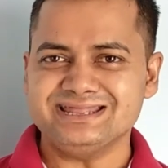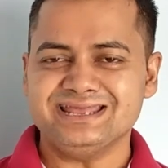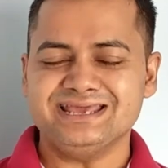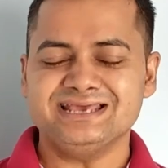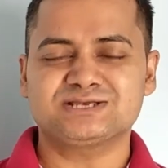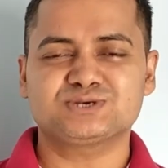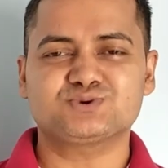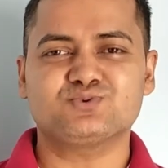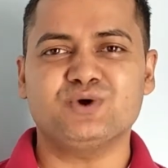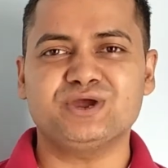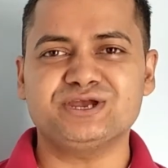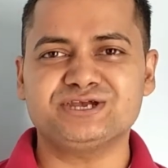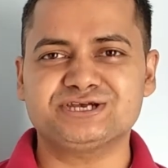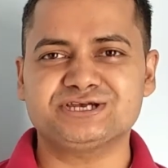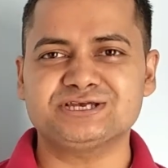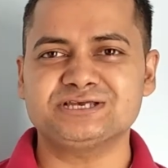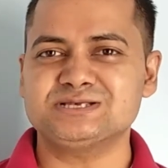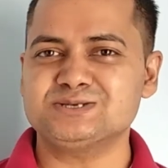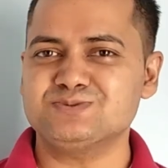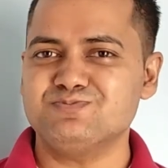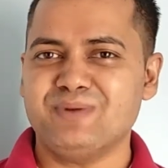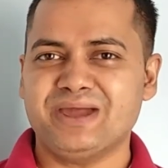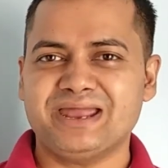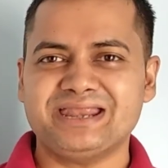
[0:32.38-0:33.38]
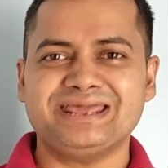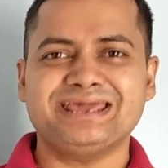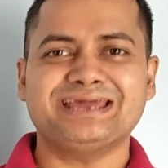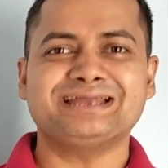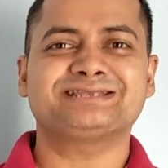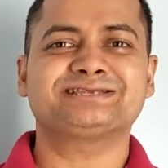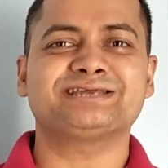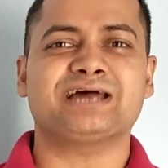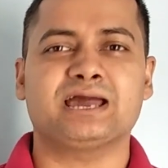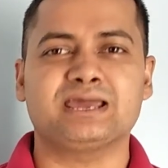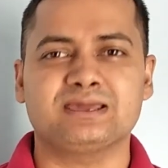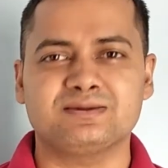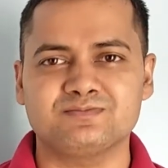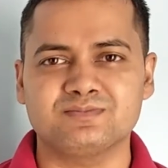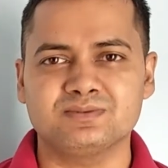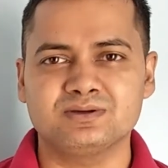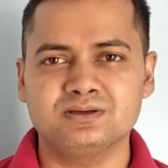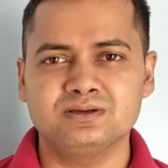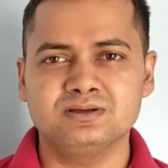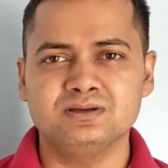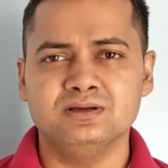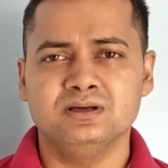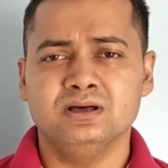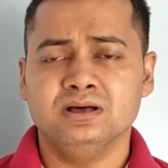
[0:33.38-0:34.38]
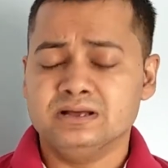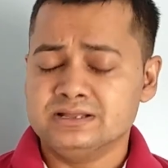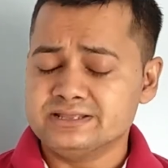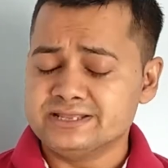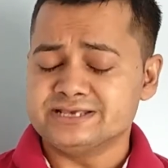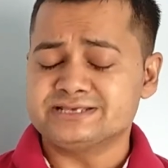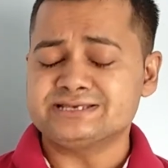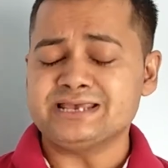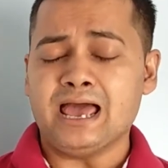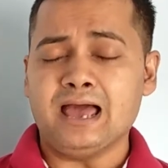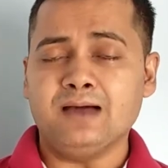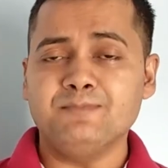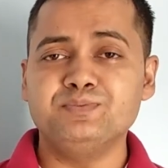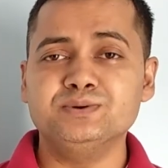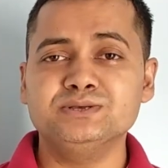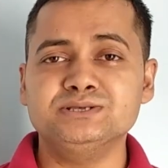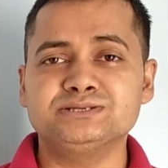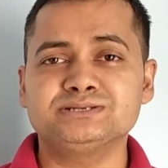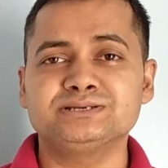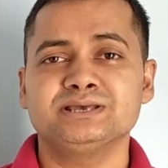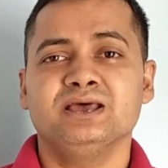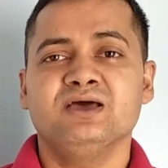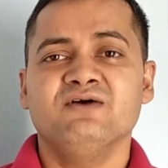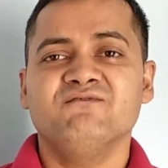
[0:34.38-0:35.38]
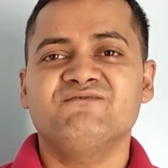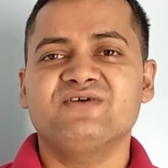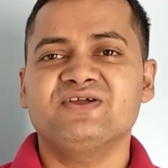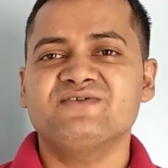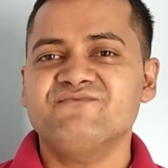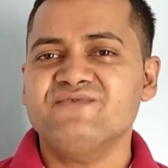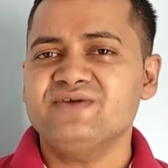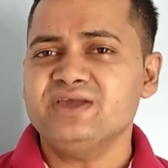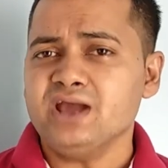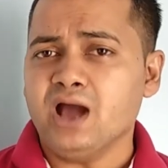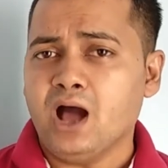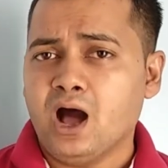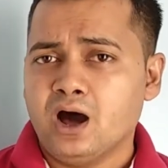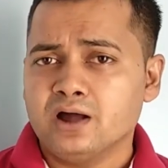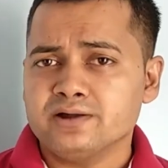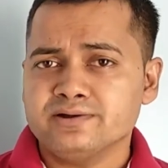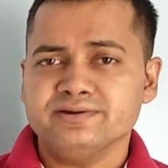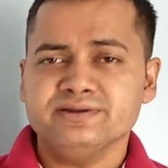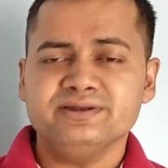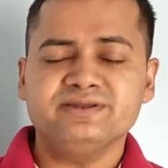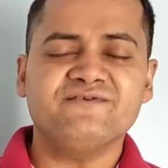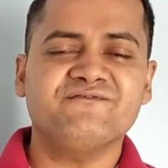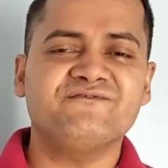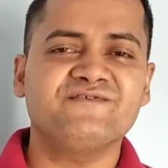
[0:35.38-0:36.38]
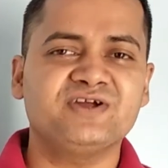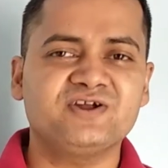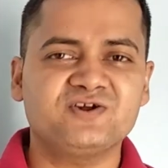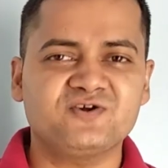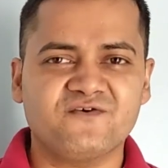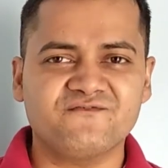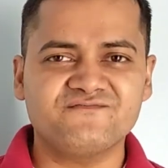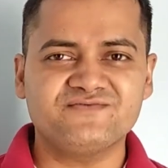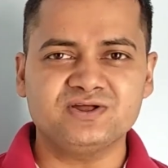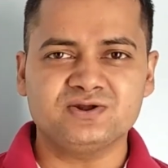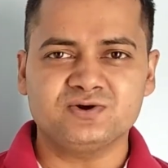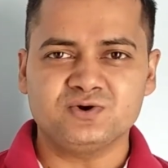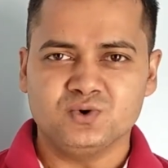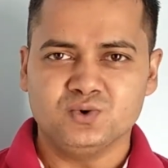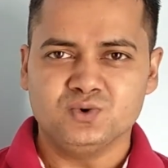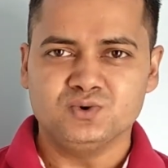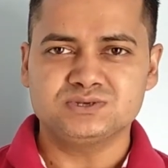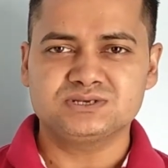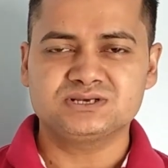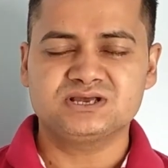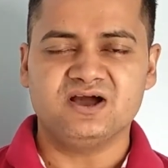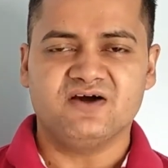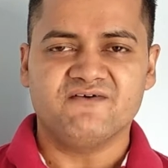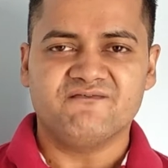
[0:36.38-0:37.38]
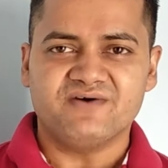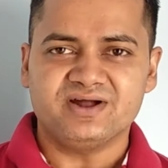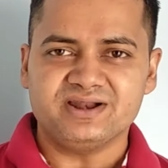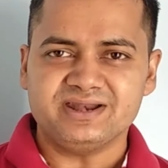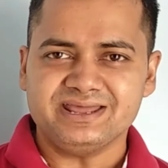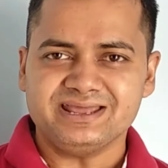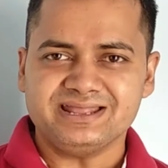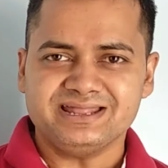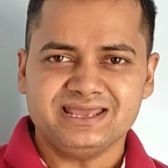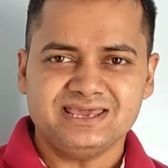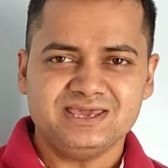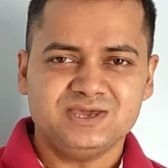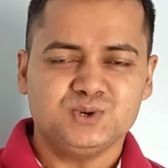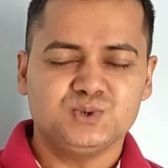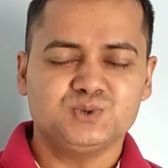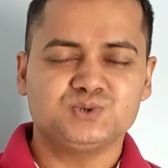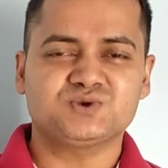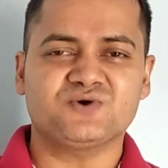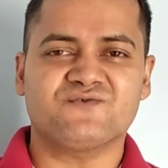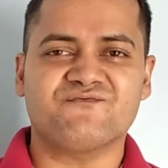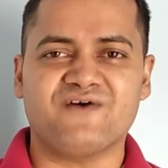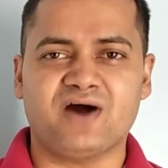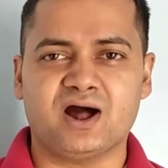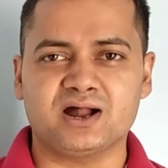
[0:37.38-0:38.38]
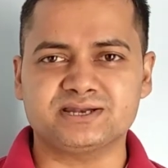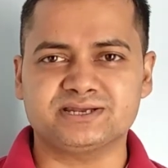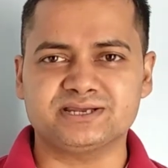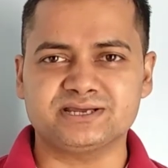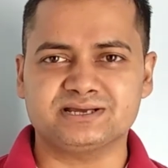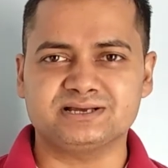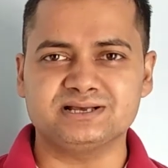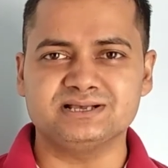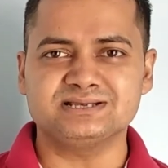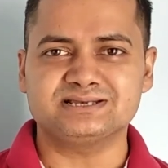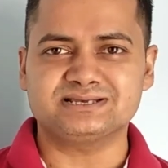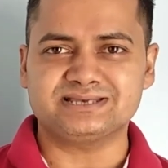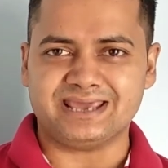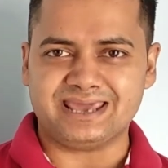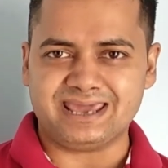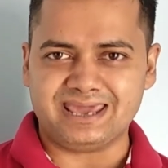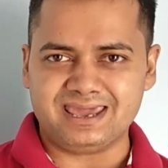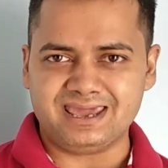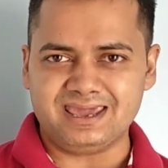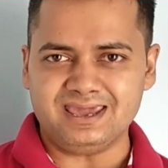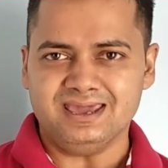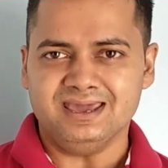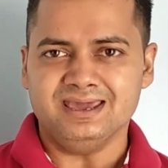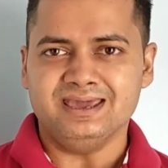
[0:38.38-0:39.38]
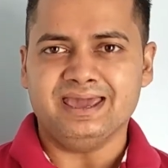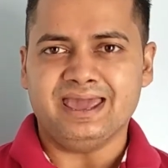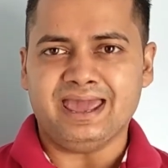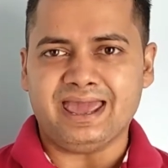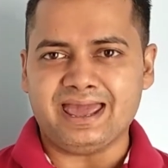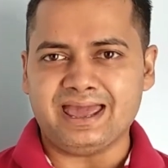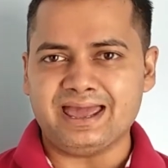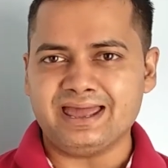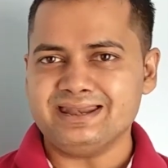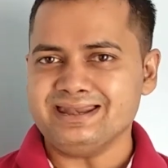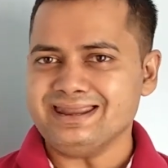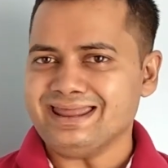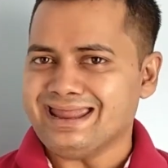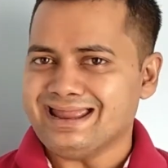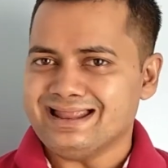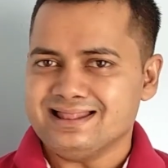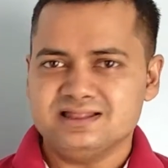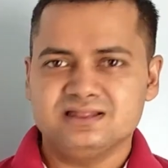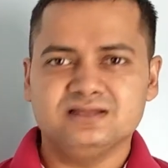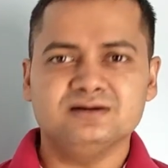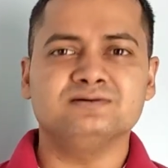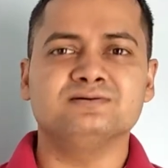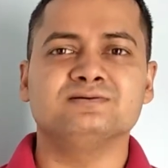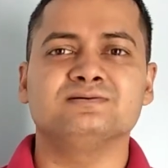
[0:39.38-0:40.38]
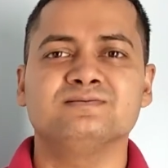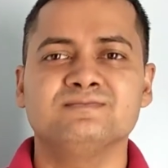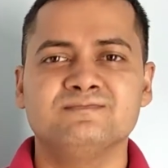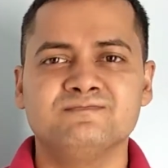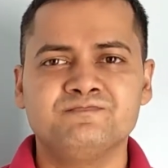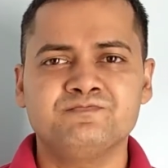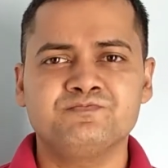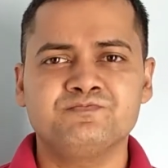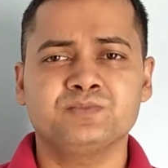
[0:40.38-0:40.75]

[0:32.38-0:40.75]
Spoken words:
these questions many a time. This happens when we aren't aware of the rules governing the use of articles a, an, and the.